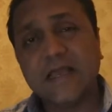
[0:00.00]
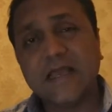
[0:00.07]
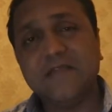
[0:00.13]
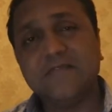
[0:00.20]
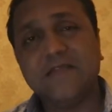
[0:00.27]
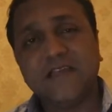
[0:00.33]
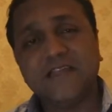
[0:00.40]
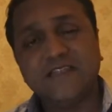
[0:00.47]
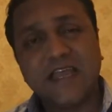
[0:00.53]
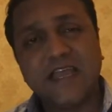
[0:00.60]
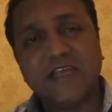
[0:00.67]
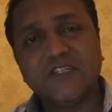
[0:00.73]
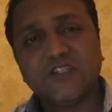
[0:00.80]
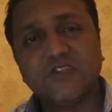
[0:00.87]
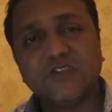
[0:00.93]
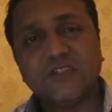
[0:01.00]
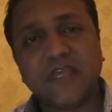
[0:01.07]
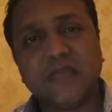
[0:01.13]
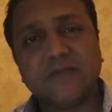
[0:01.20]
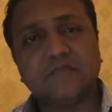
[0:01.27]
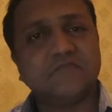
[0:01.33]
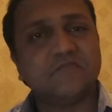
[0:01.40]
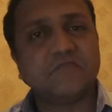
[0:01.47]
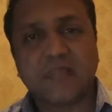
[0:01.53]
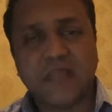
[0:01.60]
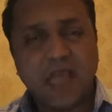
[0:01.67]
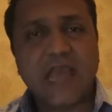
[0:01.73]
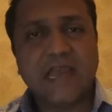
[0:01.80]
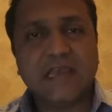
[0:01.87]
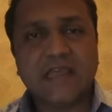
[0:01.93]
if he decides to say,
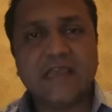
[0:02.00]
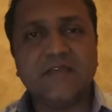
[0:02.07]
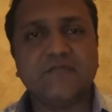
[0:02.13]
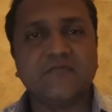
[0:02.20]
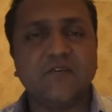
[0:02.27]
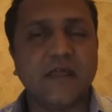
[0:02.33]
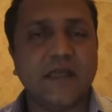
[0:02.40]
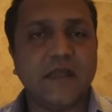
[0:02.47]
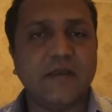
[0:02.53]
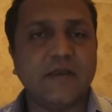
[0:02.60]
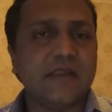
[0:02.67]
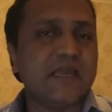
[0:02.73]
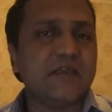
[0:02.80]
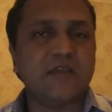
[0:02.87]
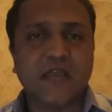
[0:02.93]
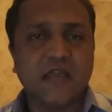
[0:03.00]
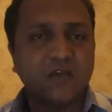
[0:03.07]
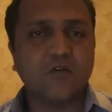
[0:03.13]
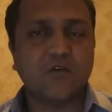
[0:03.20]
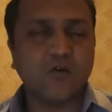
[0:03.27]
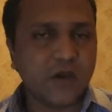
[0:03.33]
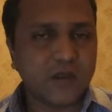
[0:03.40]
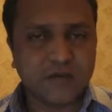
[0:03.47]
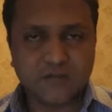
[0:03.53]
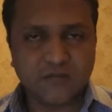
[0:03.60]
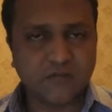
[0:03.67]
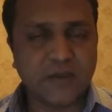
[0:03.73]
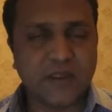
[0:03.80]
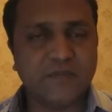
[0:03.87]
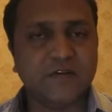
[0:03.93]
I leave today and I go and
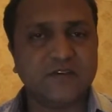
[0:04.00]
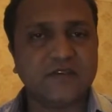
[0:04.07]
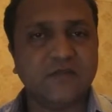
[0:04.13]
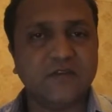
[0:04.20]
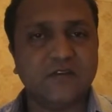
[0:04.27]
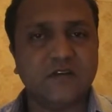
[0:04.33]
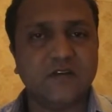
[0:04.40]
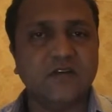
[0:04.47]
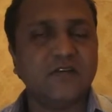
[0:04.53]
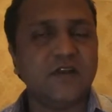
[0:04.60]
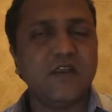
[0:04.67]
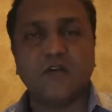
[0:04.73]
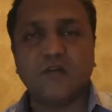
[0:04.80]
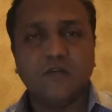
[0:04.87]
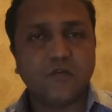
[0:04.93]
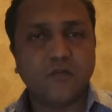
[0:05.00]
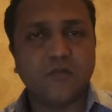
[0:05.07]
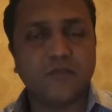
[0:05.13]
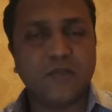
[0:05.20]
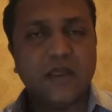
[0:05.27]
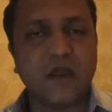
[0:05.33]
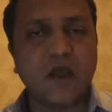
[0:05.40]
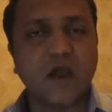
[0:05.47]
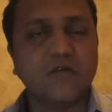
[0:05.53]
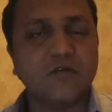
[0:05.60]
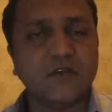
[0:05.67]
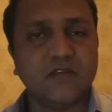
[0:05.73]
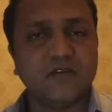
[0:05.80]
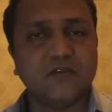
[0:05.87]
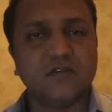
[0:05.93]
play for some other country or go play
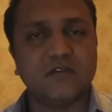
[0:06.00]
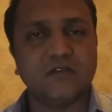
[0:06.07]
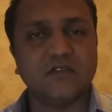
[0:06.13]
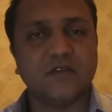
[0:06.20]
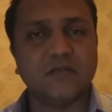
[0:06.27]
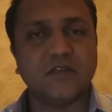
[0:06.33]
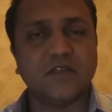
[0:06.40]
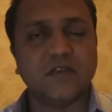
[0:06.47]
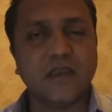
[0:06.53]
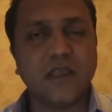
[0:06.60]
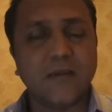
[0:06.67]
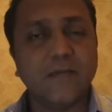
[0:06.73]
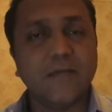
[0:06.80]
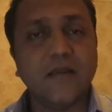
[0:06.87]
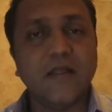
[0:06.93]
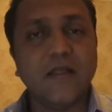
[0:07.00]
out and some other club,